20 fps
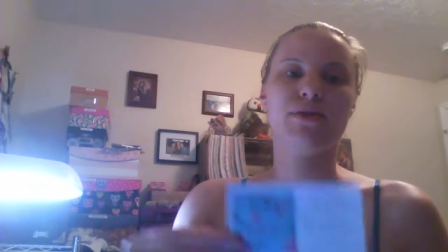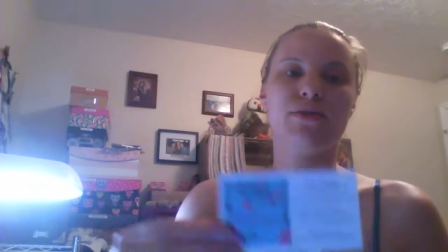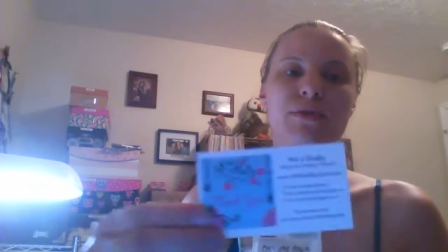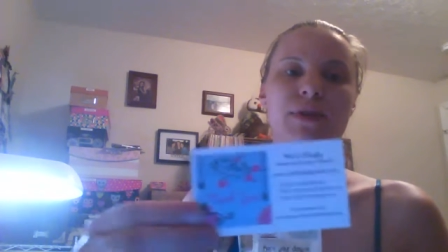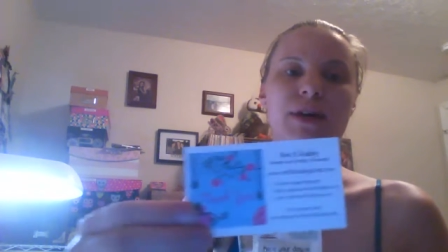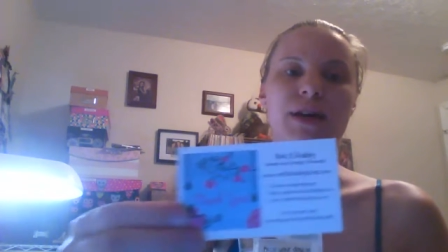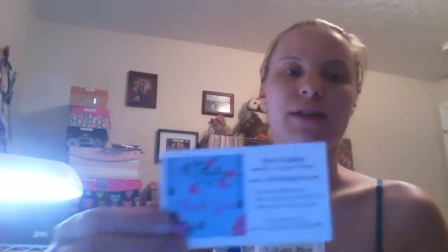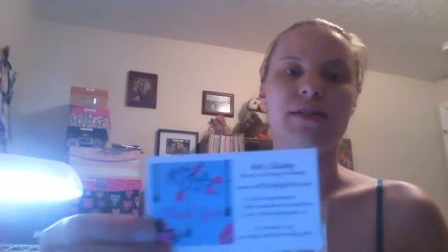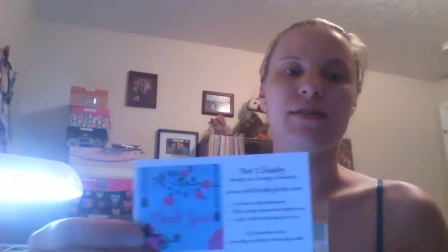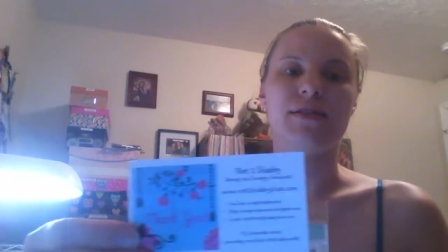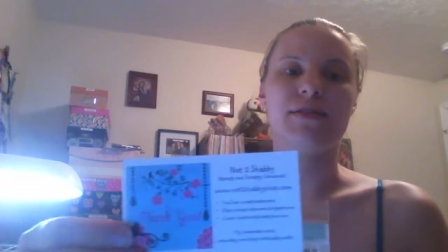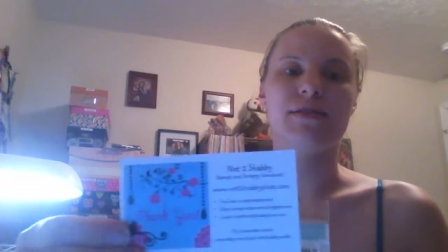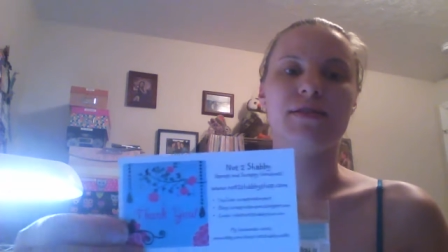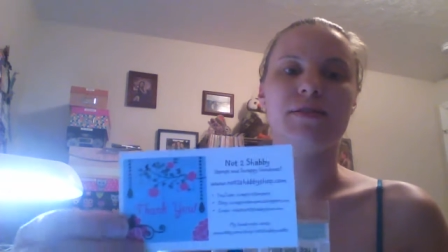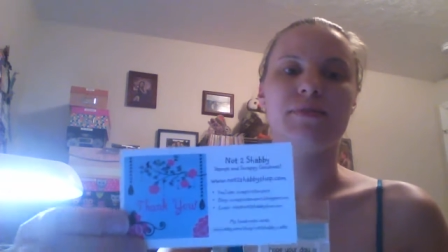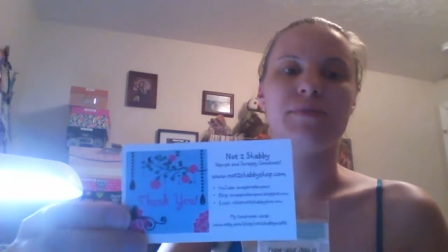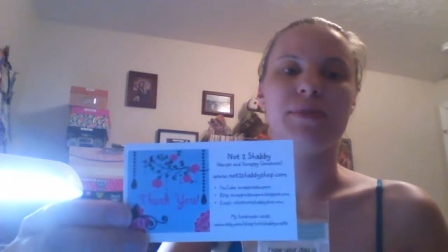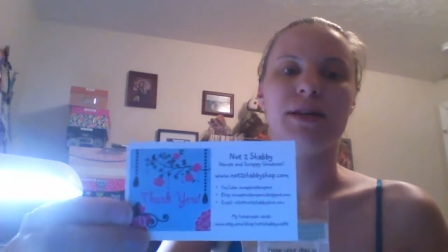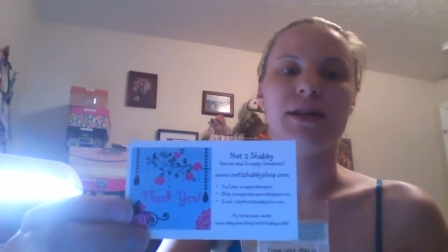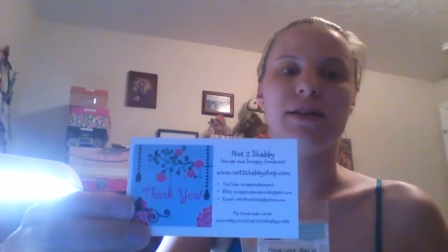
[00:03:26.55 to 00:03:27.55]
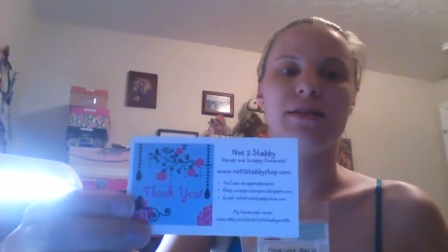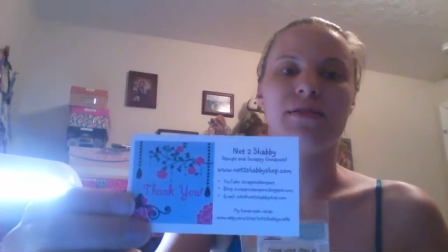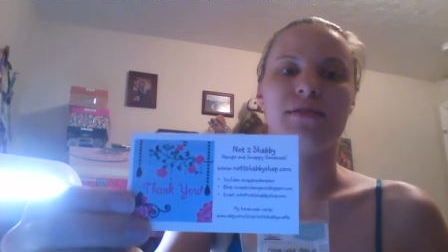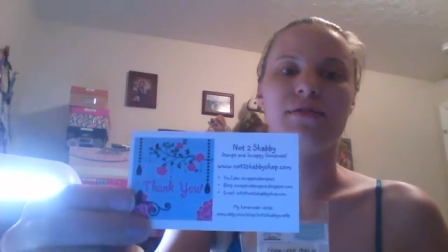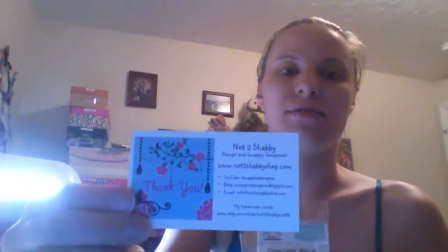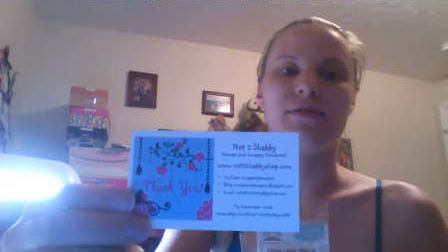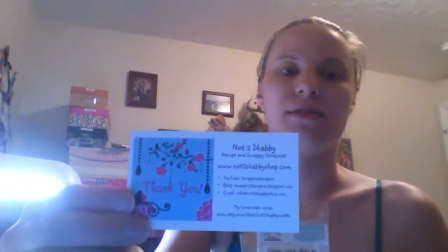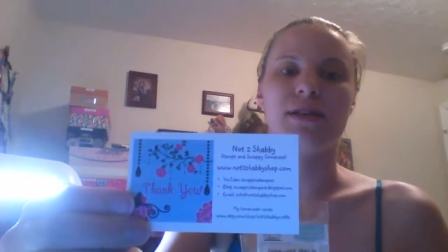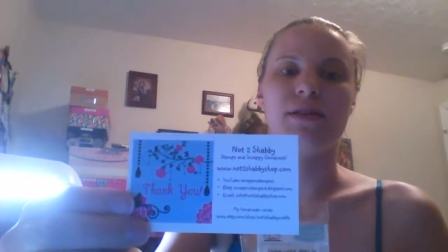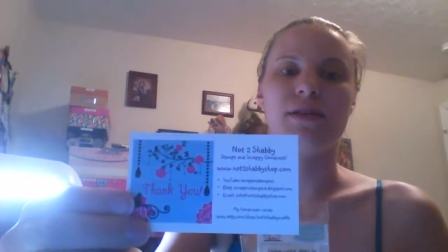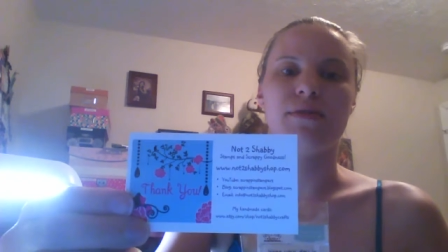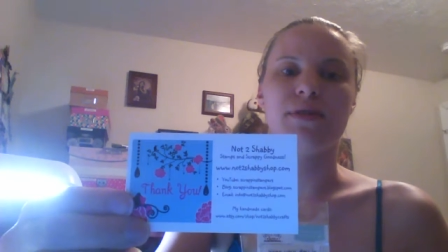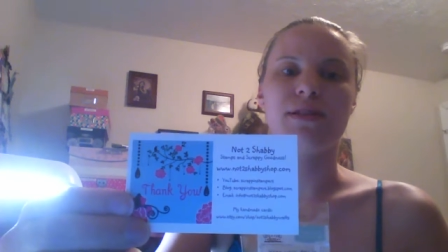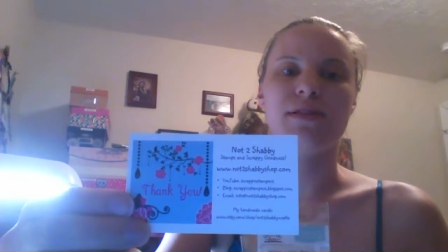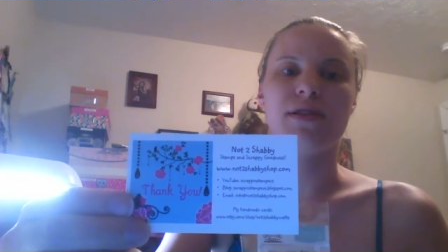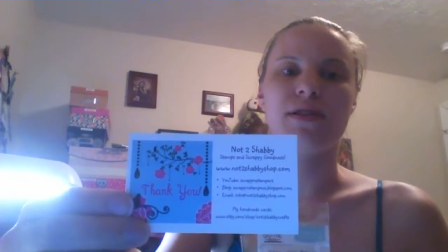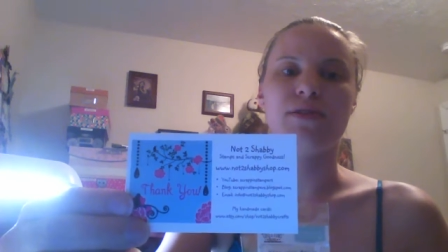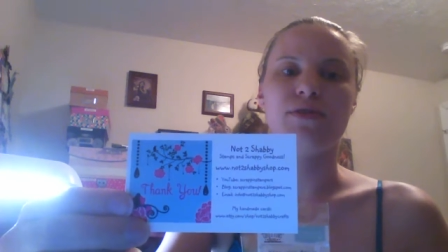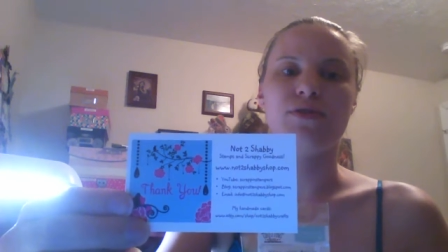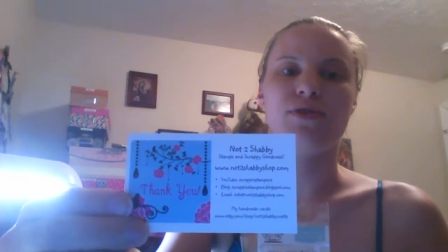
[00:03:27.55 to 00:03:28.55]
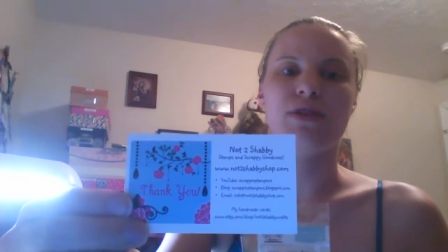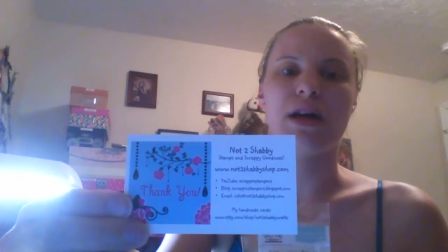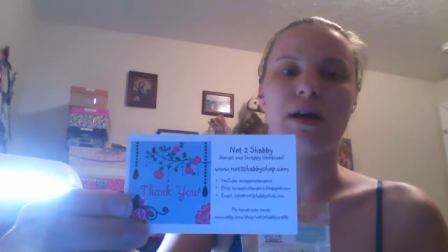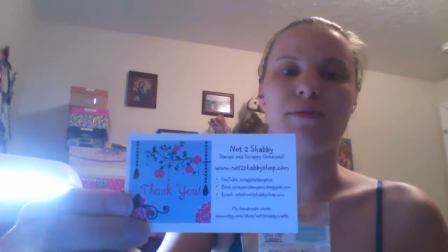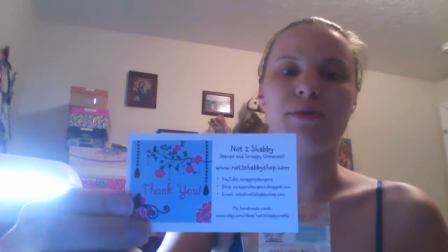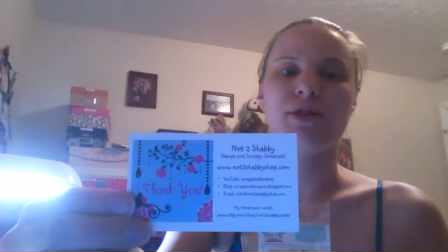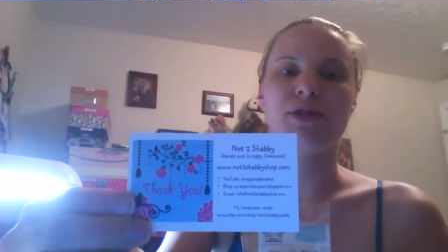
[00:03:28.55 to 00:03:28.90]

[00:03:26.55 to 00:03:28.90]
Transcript: who that is, but anyways, Not Too Shabby